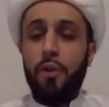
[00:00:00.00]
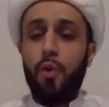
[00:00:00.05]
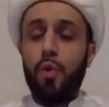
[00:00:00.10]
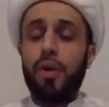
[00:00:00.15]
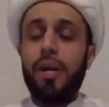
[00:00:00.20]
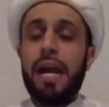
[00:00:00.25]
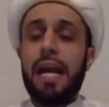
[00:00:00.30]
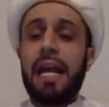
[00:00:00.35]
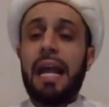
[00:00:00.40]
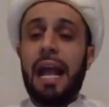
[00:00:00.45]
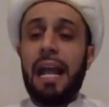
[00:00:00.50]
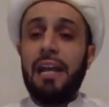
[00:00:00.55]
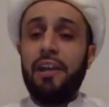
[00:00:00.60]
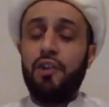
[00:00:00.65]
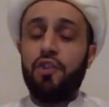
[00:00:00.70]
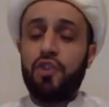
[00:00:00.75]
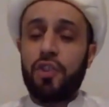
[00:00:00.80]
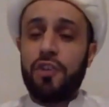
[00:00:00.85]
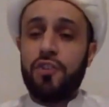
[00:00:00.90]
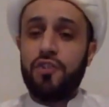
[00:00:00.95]
there were
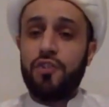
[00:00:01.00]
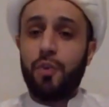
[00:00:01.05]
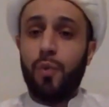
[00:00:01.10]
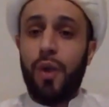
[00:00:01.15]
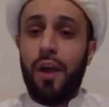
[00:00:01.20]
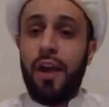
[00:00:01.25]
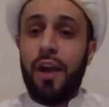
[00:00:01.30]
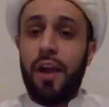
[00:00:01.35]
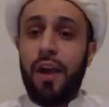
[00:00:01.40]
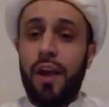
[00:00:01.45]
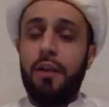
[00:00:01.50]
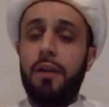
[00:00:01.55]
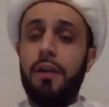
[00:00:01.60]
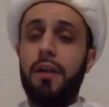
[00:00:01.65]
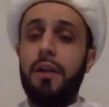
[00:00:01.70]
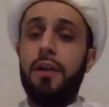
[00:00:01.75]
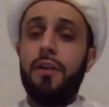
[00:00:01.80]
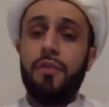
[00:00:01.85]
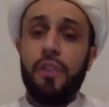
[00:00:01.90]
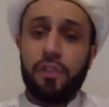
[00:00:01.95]
occasions
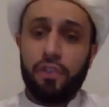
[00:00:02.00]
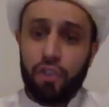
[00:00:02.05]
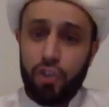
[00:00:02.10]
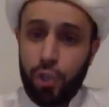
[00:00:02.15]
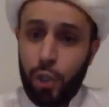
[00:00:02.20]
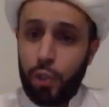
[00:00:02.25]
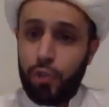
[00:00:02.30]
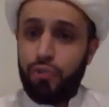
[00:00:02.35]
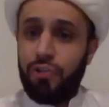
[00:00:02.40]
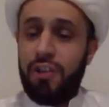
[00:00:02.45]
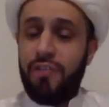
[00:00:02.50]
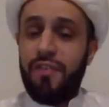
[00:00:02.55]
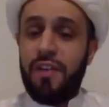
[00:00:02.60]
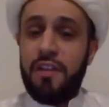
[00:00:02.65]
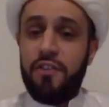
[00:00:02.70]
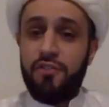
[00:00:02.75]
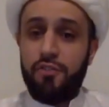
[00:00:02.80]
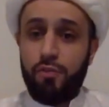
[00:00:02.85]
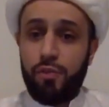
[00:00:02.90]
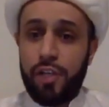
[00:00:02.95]
where the children
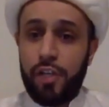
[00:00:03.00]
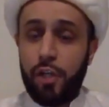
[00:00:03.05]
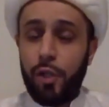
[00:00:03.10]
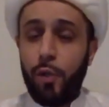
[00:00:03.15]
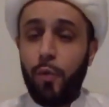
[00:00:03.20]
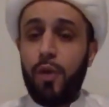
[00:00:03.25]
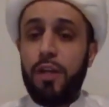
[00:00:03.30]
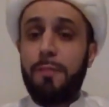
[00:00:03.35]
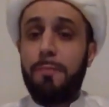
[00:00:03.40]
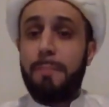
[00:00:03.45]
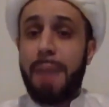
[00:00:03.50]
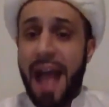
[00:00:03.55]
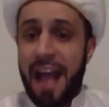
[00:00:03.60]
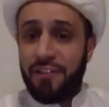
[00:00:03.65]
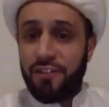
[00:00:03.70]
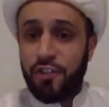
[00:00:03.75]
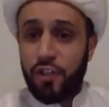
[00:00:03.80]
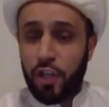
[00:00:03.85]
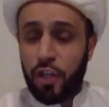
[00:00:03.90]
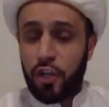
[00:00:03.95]
of Israel would
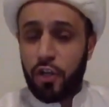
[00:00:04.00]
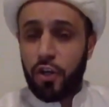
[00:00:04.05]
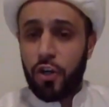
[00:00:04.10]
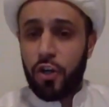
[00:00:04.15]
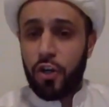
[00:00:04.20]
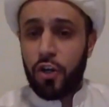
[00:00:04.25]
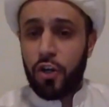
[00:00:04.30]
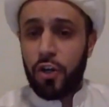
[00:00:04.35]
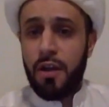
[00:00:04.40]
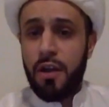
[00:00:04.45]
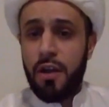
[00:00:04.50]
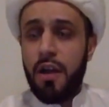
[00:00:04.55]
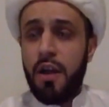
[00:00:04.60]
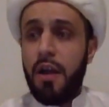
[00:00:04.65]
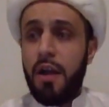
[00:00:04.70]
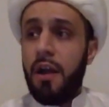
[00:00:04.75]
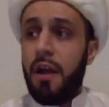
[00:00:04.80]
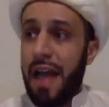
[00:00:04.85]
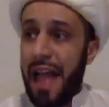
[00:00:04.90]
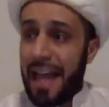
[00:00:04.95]
massacre
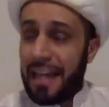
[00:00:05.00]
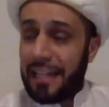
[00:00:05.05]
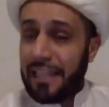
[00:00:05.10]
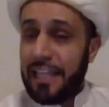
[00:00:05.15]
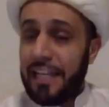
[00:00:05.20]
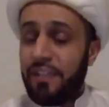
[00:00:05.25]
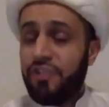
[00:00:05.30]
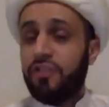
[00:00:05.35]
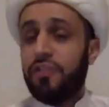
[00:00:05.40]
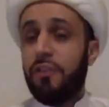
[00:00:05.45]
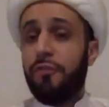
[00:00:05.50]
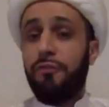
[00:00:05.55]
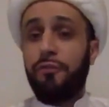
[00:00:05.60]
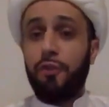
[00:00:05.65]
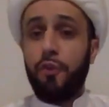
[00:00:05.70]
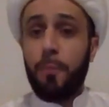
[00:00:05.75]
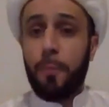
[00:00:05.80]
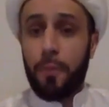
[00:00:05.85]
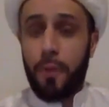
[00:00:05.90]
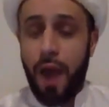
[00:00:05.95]
at least a
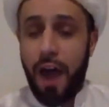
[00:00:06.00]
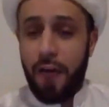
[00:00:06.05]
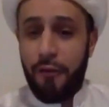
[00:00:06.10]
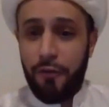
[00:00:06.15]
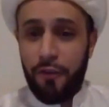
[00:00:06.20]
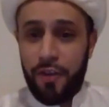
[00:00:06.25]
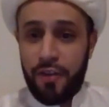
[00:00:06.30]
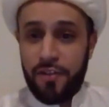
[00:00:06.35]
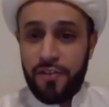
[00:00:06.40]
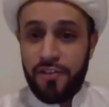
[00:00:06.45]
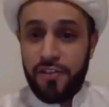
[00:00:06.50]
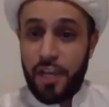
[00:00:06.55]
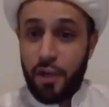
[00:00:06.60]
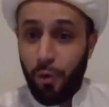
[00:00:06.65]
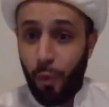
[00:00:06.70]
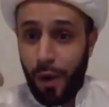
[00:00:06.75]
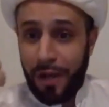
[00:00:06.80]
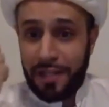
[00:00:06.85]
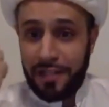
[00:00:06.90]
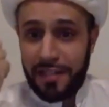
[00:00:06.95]
few prophets.
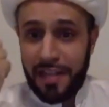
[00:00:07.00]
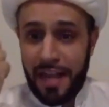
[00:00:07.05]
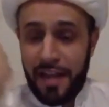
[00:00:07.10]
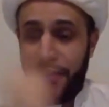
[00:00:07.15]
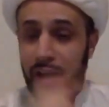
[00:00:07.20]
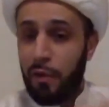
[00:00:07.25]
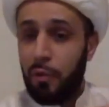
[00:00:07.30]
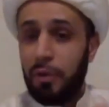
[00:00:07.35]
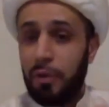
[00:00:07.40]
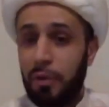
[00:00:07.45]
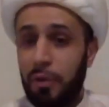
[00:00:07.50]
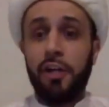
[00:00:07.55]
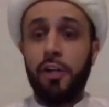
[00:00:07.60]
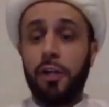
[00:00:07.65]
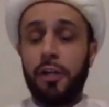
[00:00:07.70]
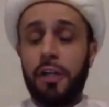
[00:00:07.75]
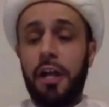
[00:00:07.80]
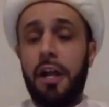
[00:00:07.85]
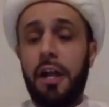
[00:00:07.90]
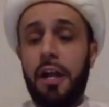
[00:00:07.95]
In one day, they would
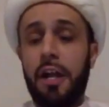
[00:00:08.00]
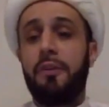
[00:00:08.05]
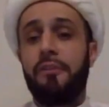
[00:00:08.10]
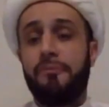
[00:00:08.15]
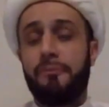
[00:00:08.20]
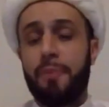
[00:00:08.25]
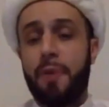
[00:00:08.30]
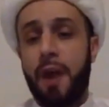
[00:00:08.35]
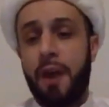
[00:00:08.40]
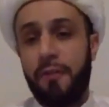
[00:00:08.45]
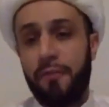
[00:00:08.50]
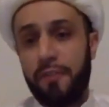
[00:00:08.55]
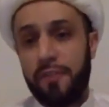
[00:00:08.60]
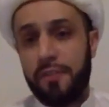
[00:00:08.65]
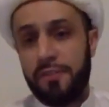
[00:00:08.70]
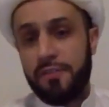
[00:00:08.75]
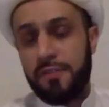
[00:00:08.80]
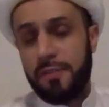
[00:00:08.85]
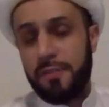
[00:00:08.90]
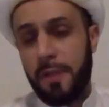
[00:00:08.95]
kill a number of
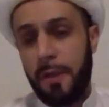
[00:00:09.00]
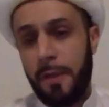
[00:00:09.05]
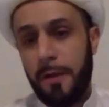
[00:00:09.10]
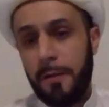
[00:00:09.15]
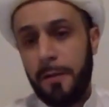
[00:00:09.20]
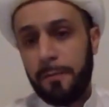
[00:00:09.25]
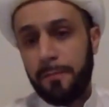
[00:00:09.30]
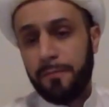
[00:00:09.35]
prophets.